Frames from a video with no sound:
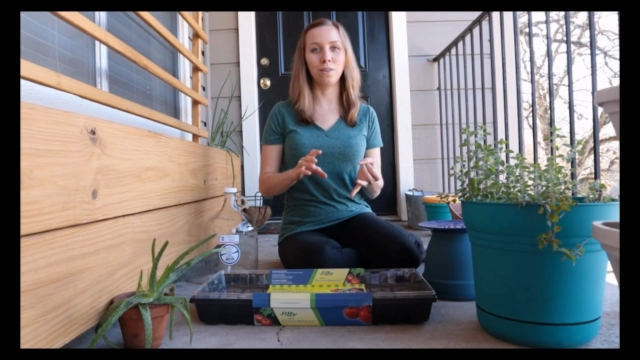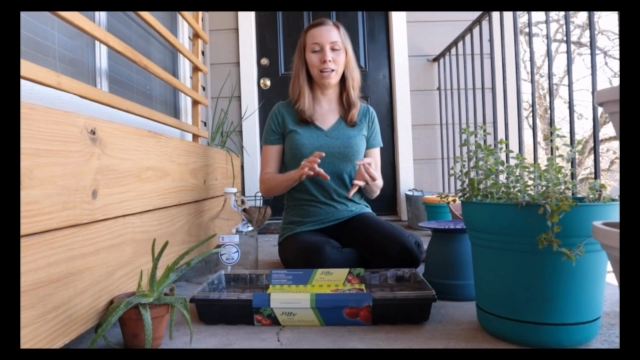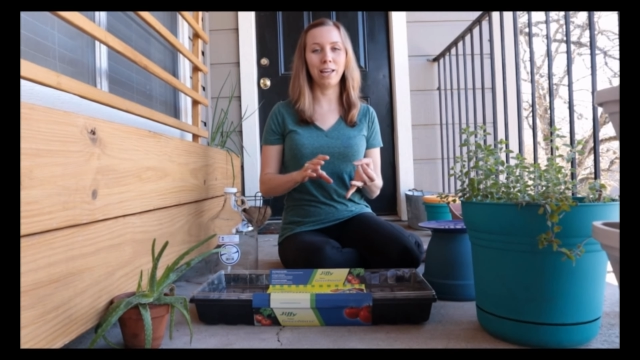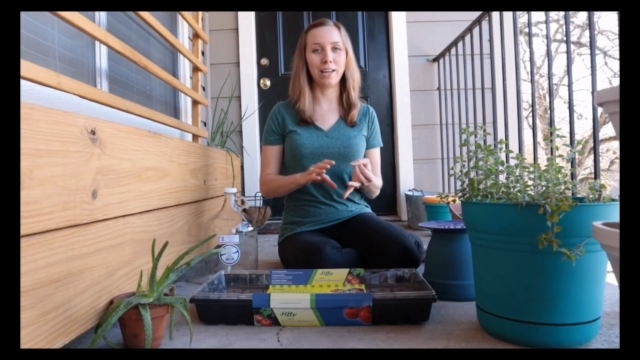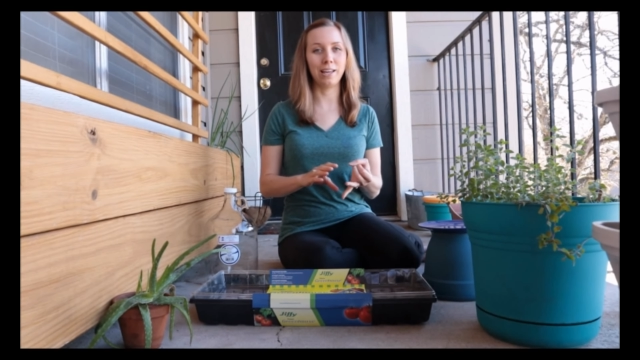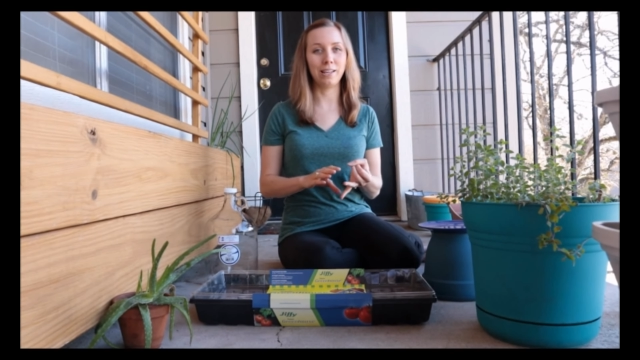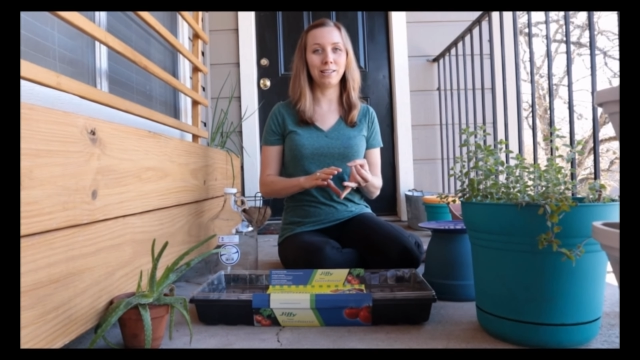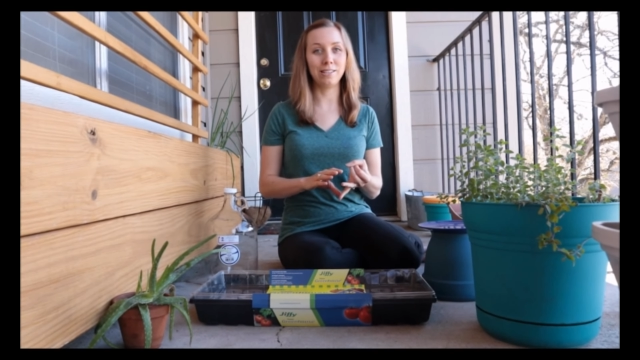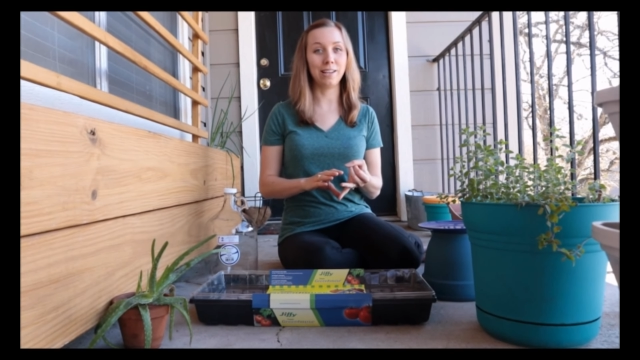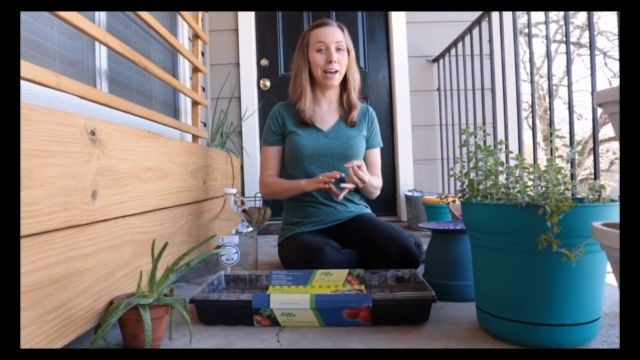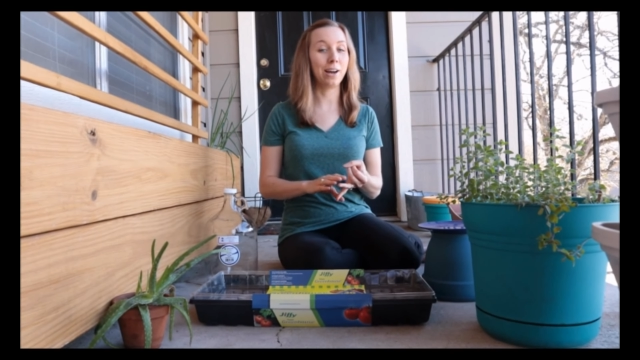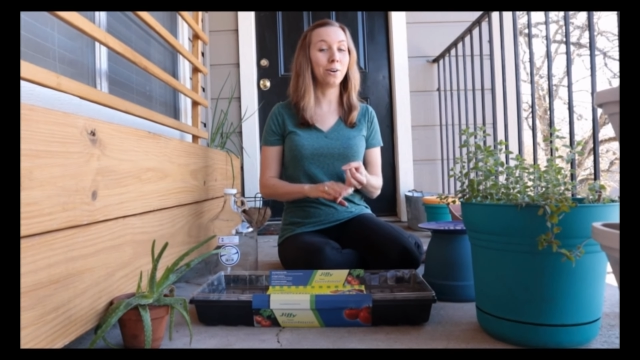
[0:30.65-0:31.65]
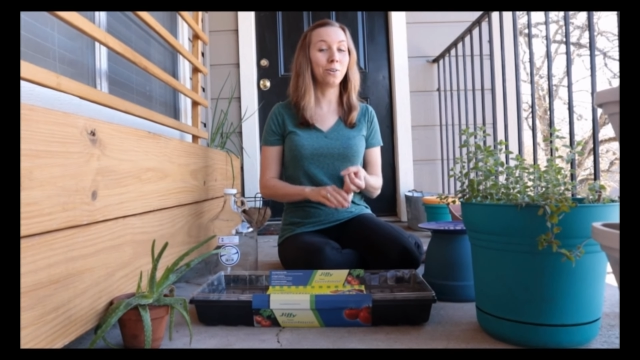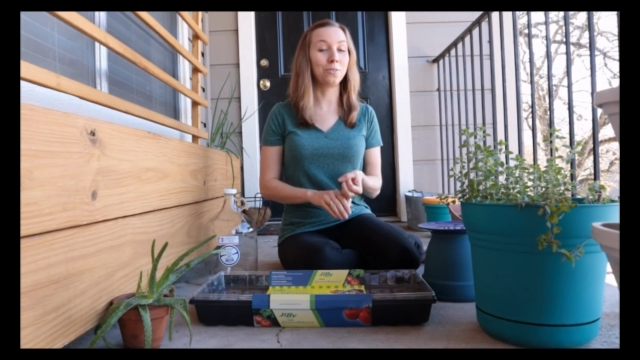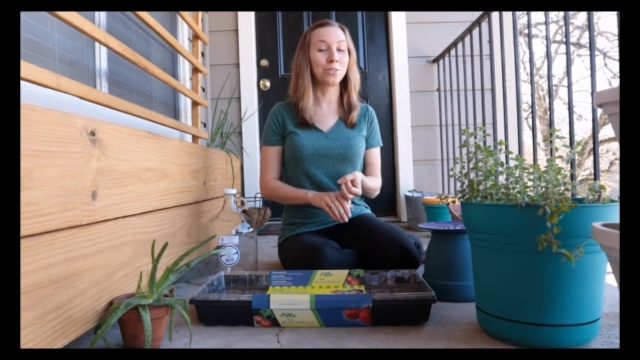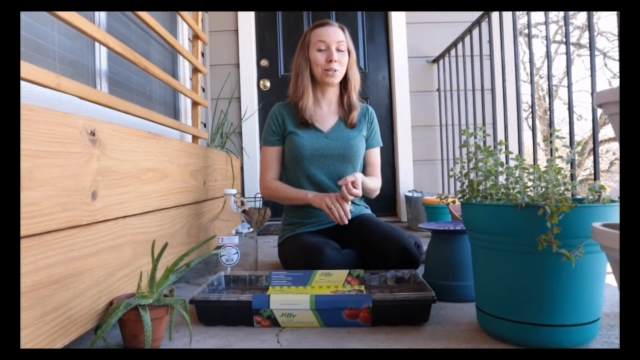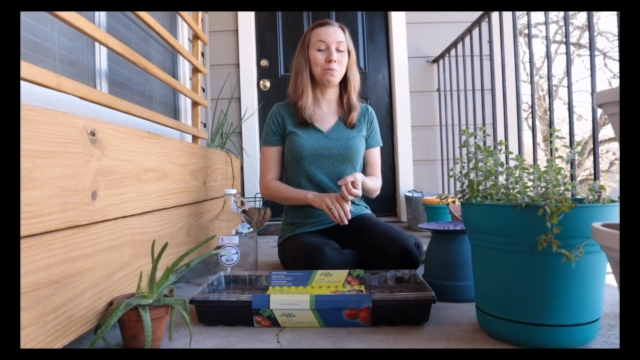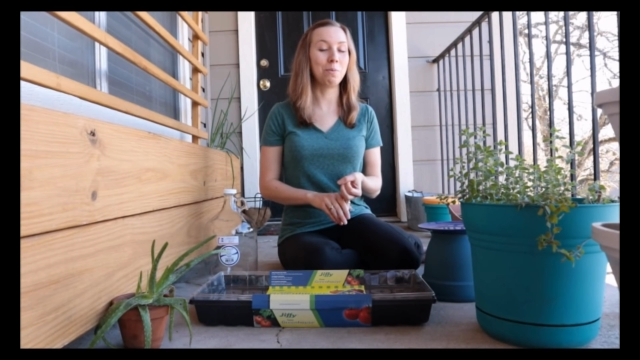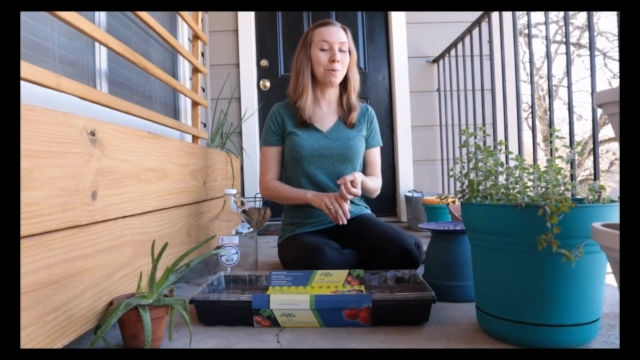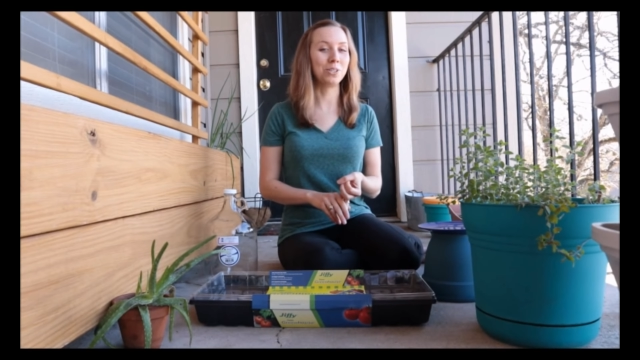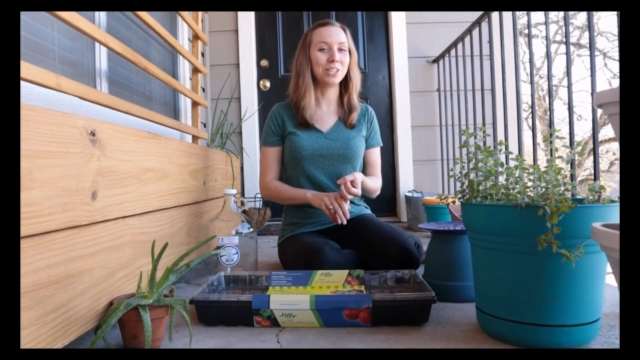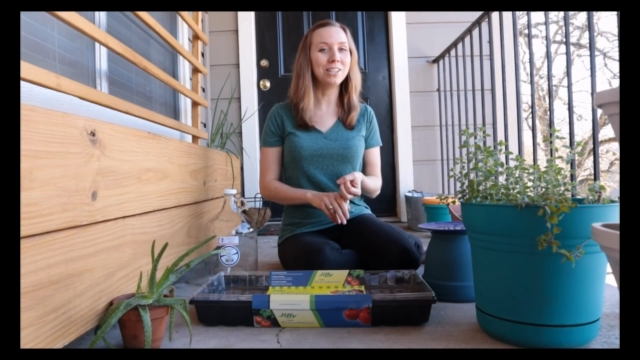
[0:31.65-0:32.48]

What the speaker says: and I don't know if it's going to be much